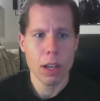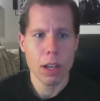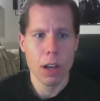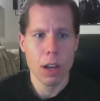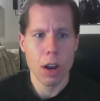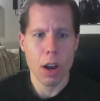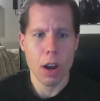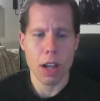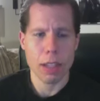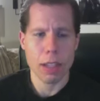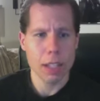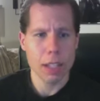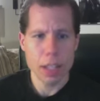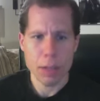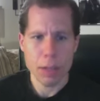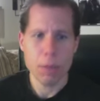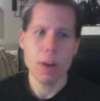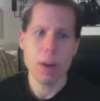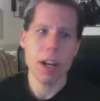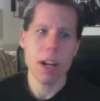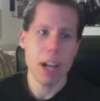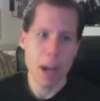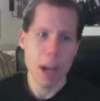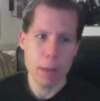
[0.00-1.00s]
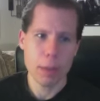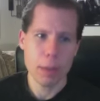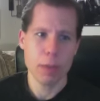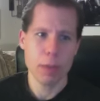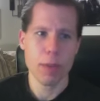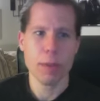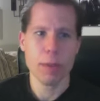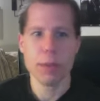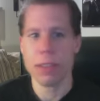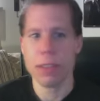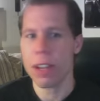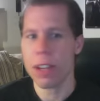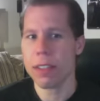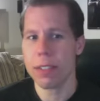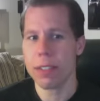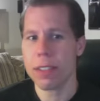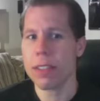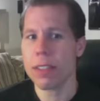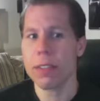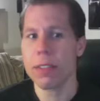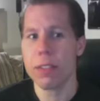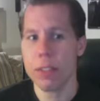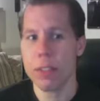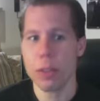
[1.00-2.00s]
All right, this one comes from
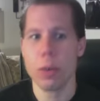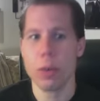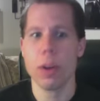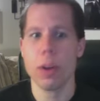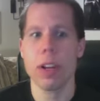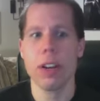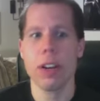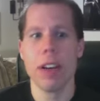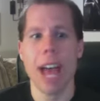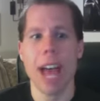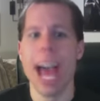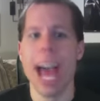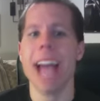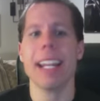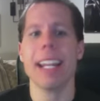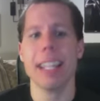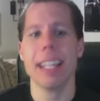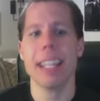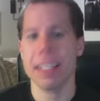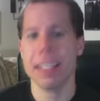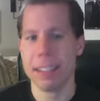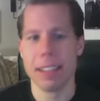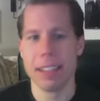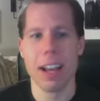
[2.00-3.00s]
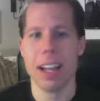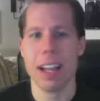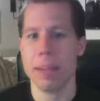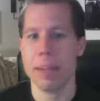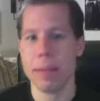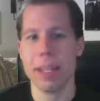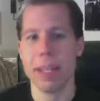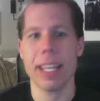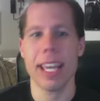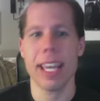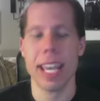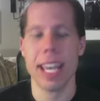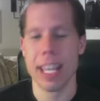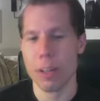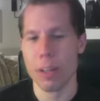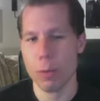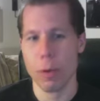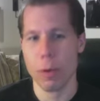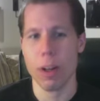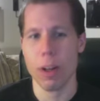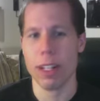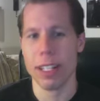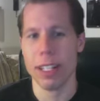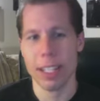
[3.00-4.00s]
Justin Sawyer at It's Gotta Be Kane
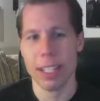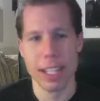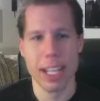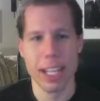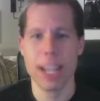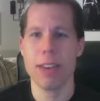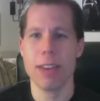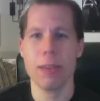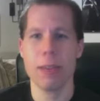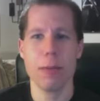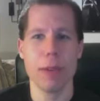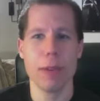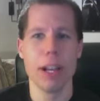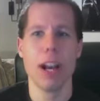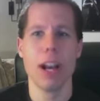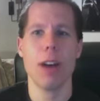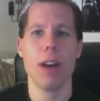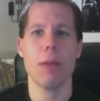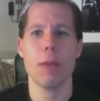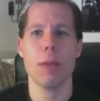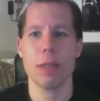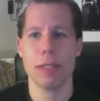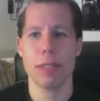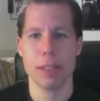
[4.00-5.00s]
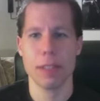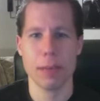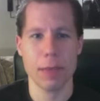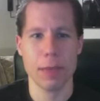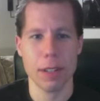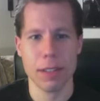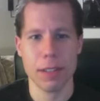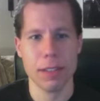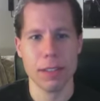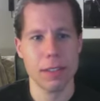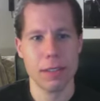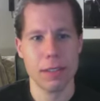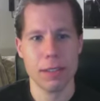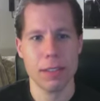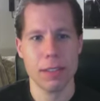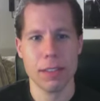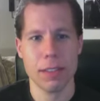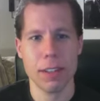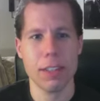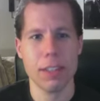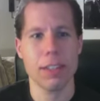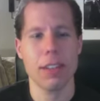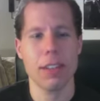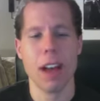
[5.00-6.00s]
1. And here we go with some good
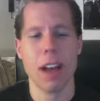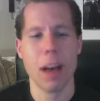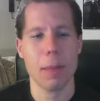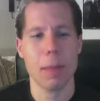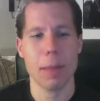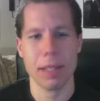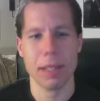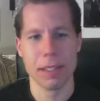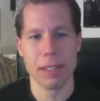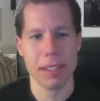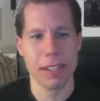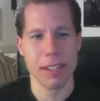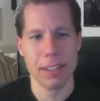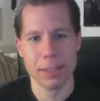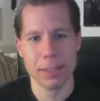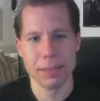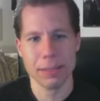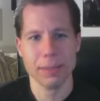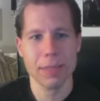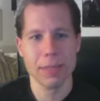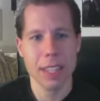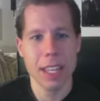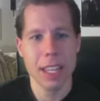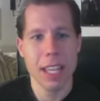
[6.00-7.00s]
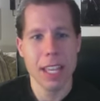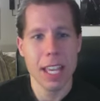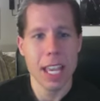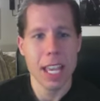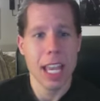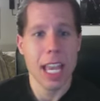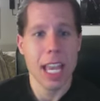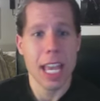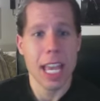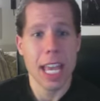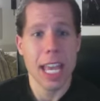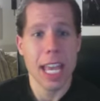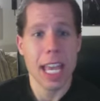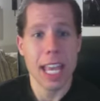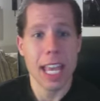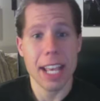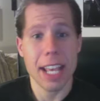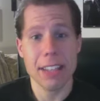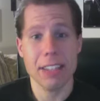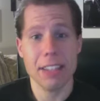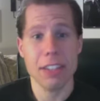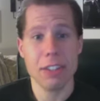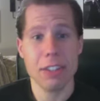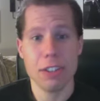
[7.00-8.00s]
topics here.
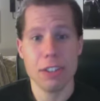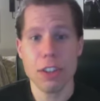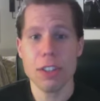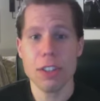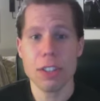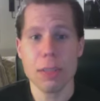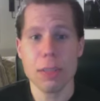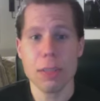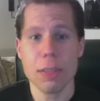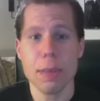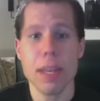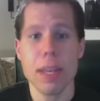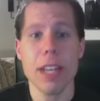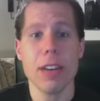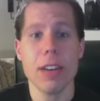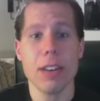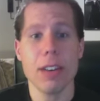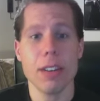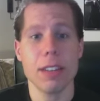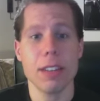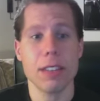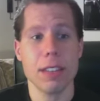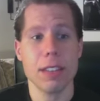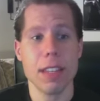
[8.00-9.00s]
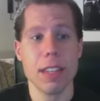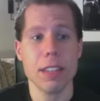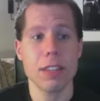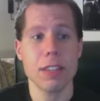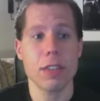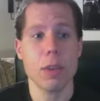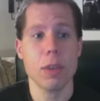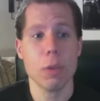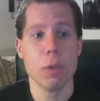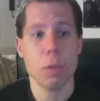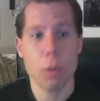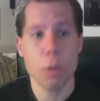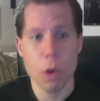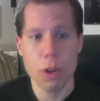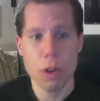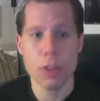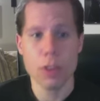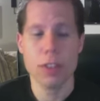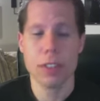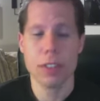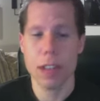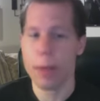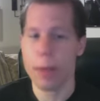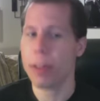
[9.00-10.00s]
Is it just me or is this the
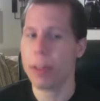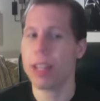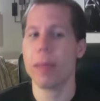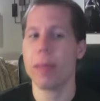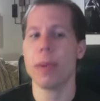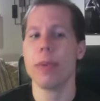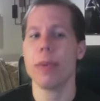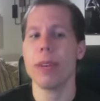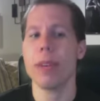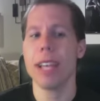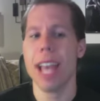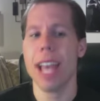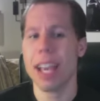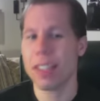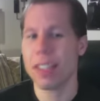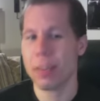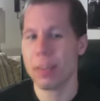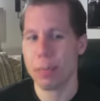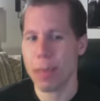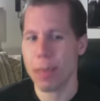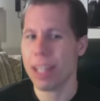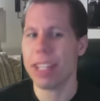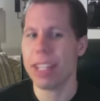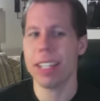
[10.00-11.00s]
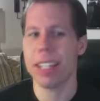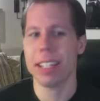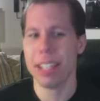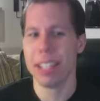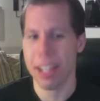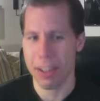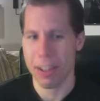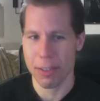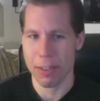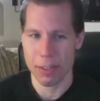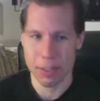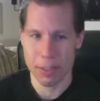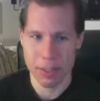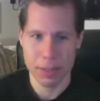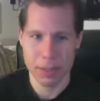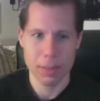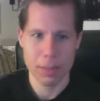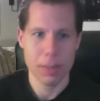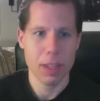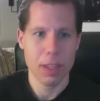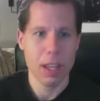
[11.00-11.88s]
worst WWE has been in years?